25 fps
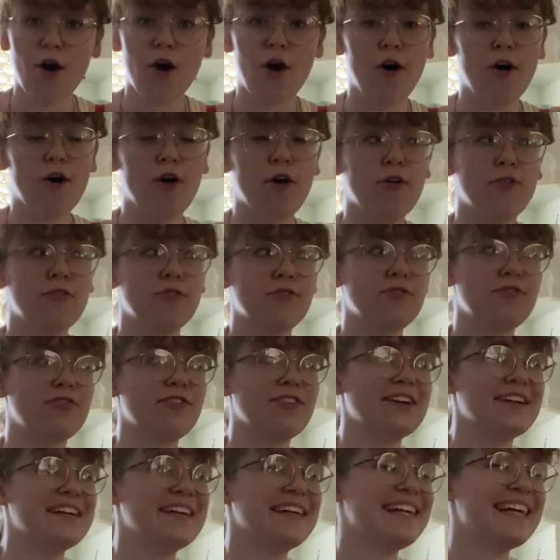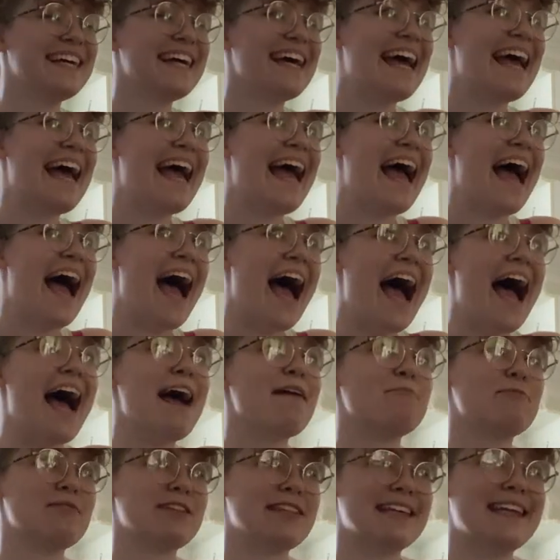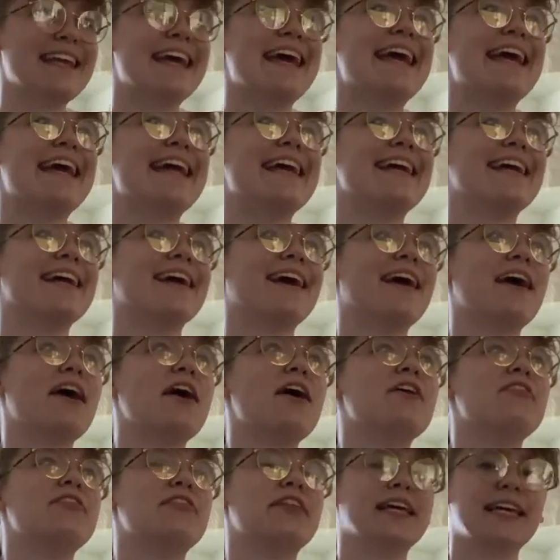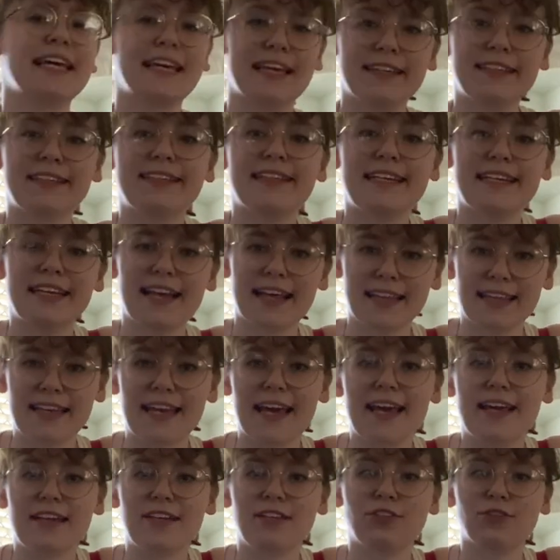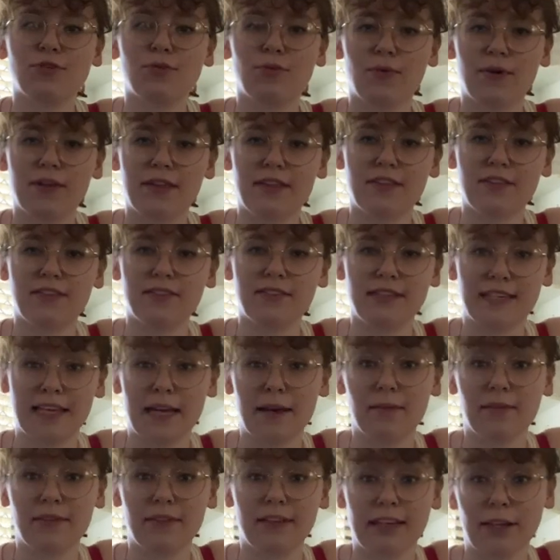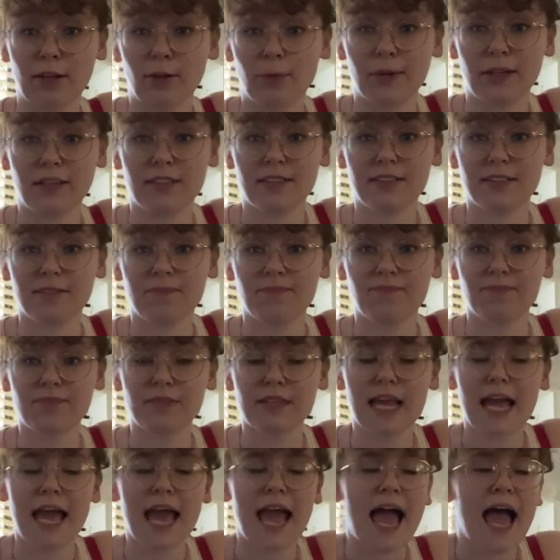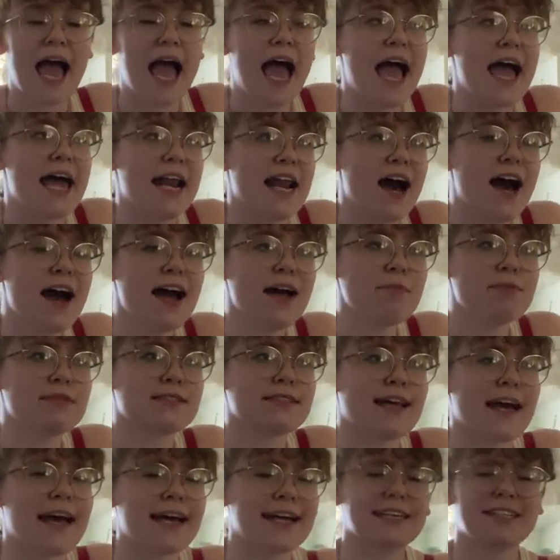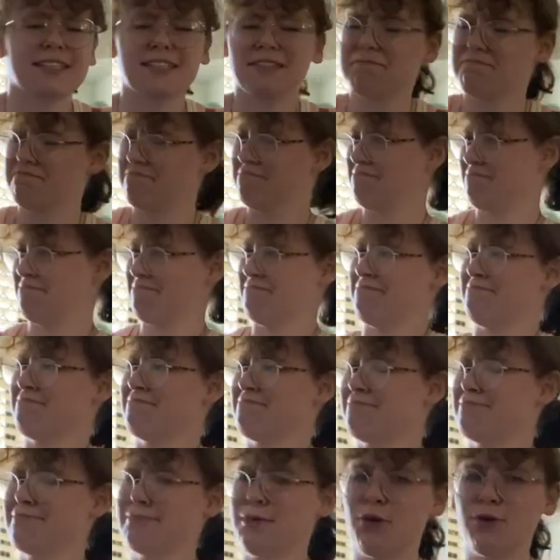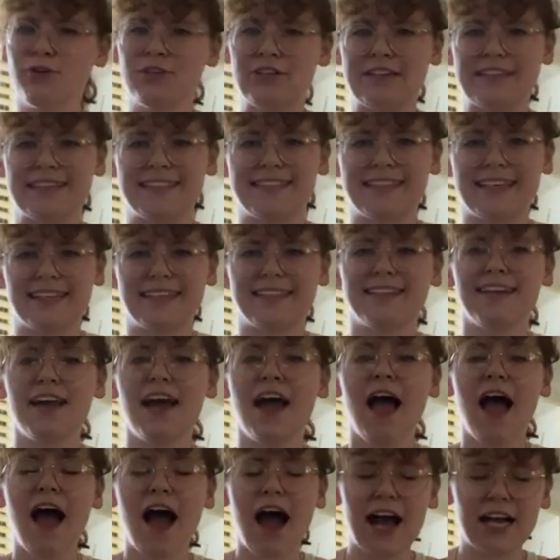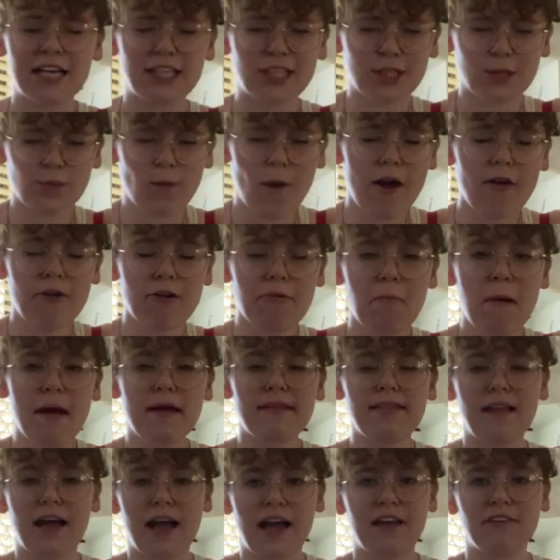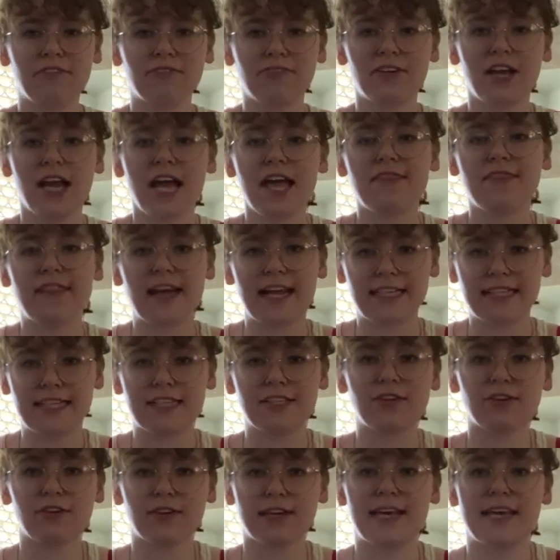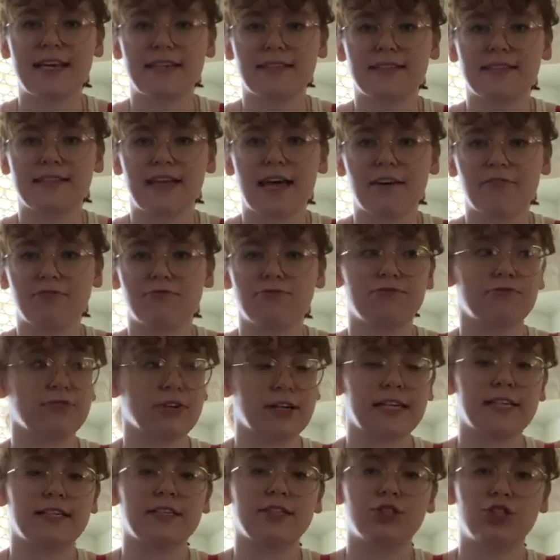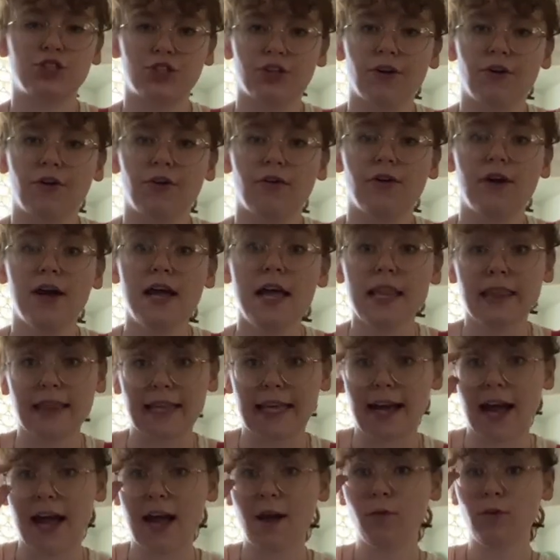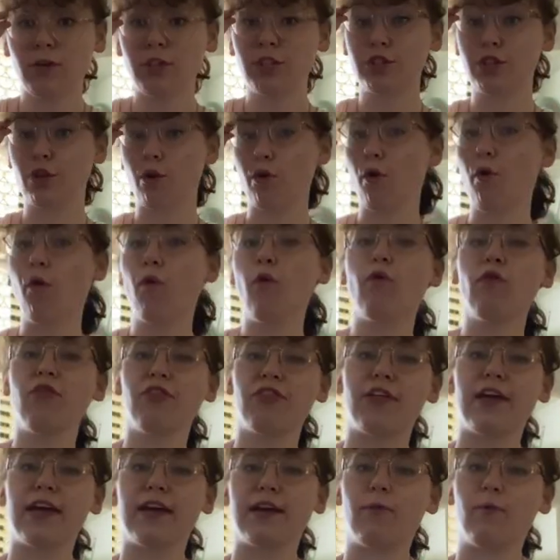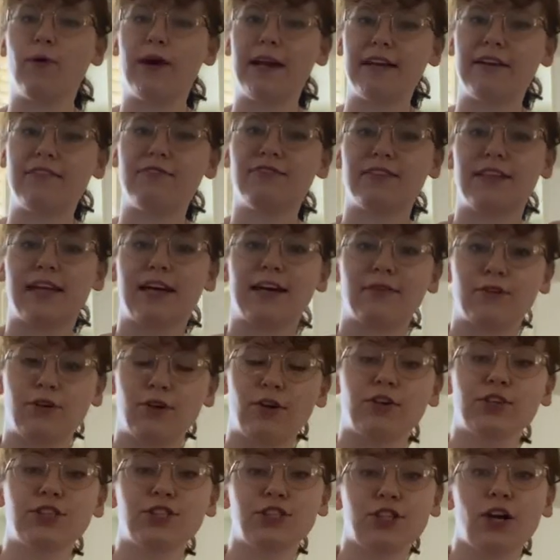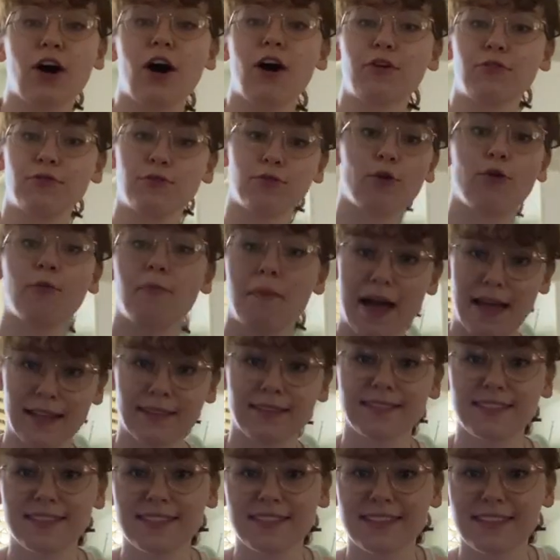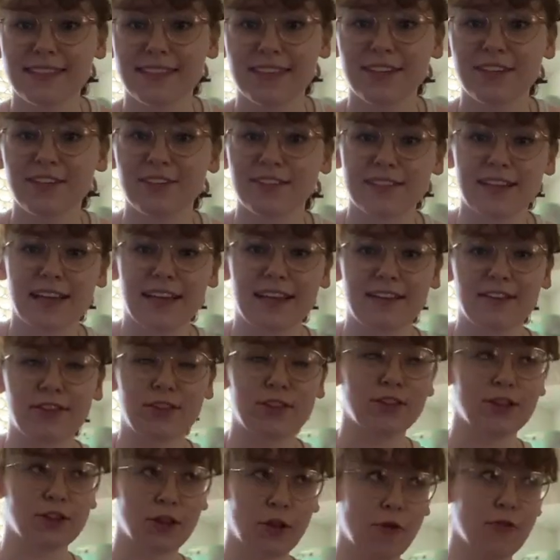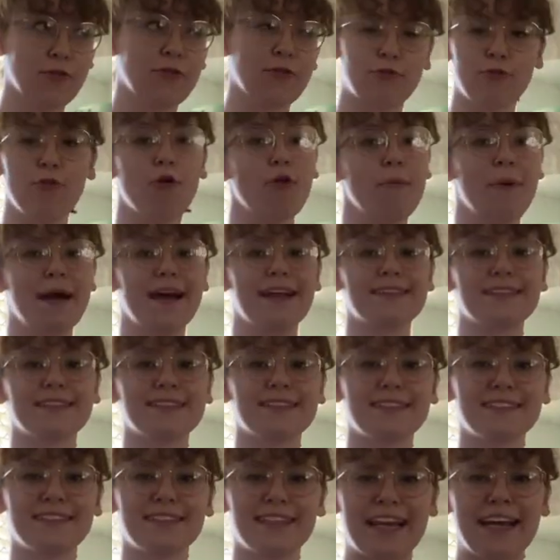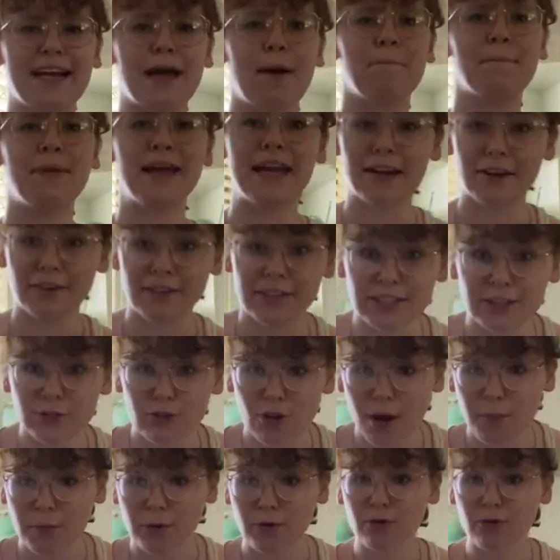of Anne with an E, the kissing at the end with Gilbert. And I was like, hold on a second. I swear on my life, they did not kiss in that friggin' show. Like, I watched the whole thing waiting for that gosh darn romance, because I love a romance, like a period drama